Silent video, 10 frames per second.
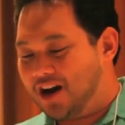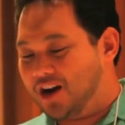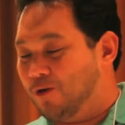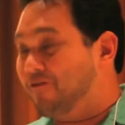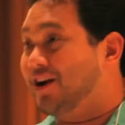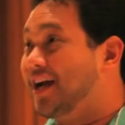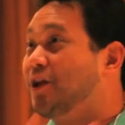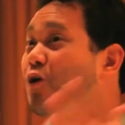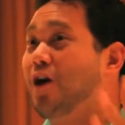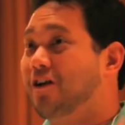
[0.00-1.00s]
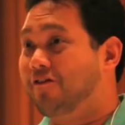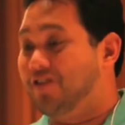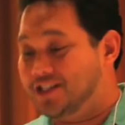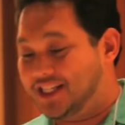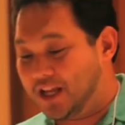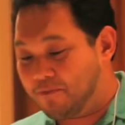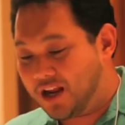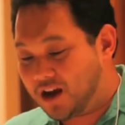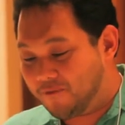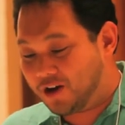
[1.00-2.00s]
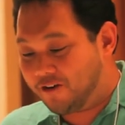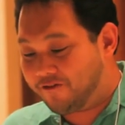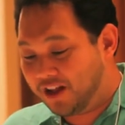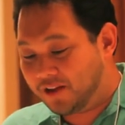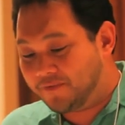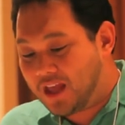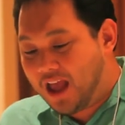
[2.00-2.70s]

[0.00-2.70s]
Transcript: you will forget the controversy that may come with your film.